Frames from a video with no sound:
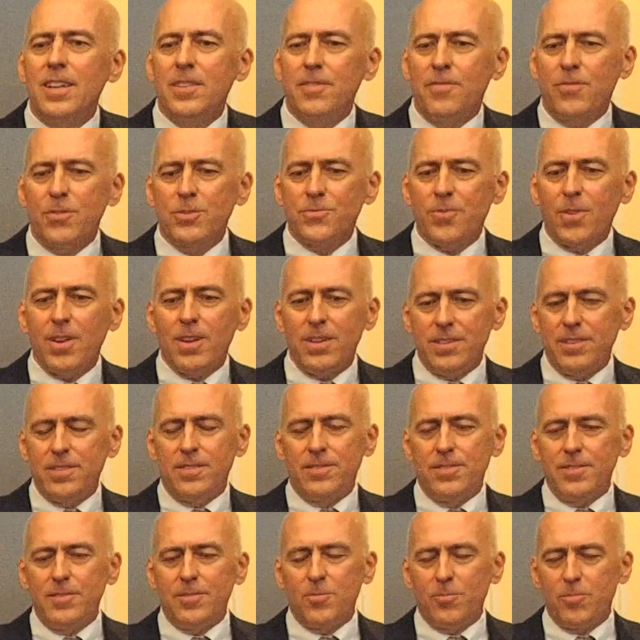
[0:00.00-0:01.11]
First of all,
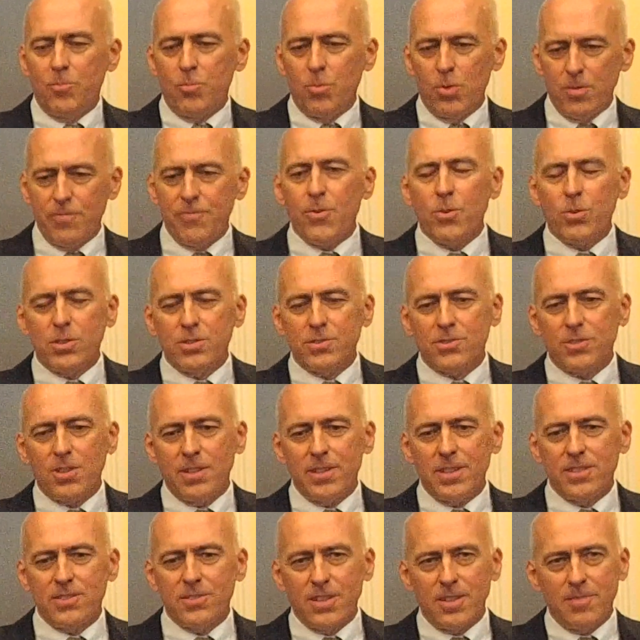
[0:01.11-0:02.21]
we're focused on
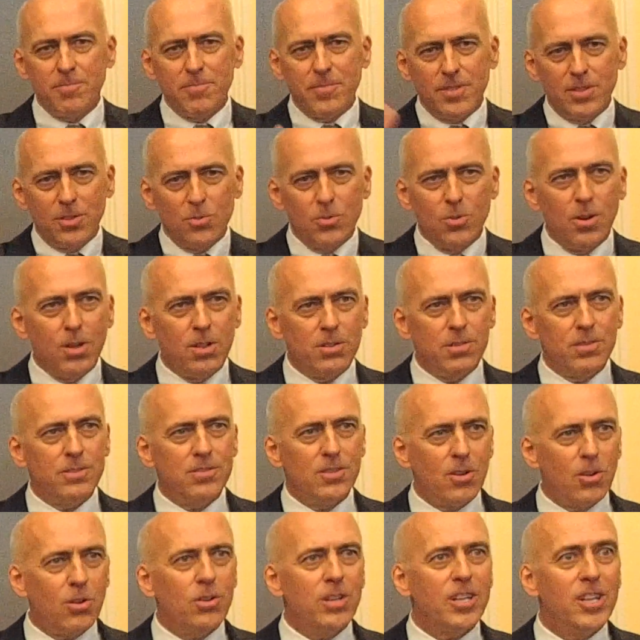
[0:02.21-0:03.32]
this, and you all
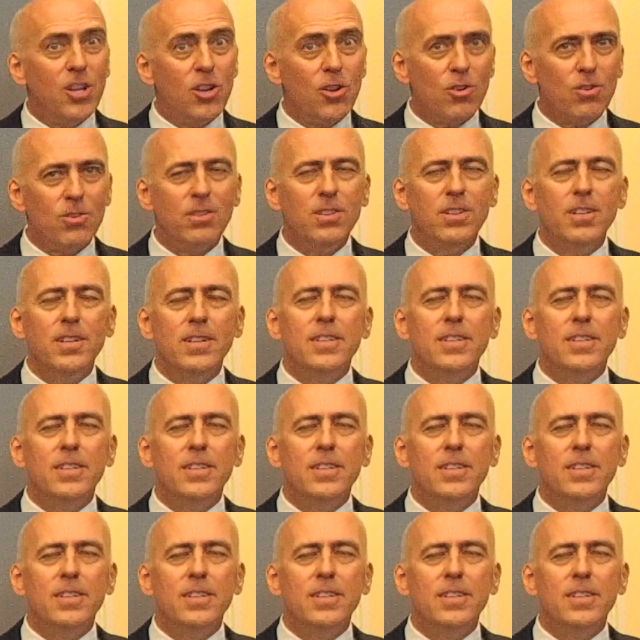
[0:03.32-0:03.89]
are here,